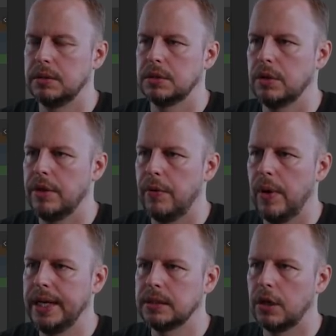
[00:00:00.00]
So the
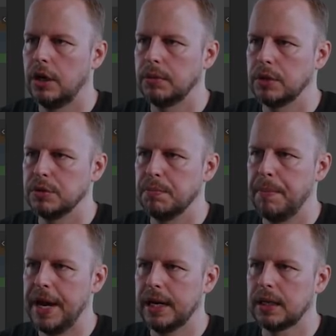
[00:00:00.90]
right arm goes
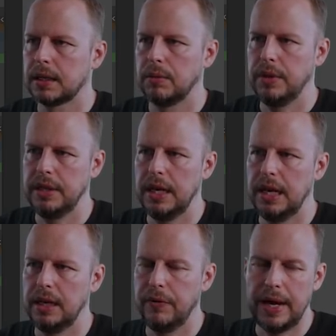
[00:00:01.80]
back when
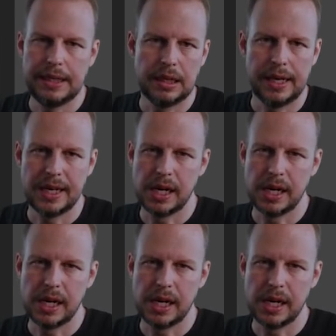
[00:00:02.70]
the right leg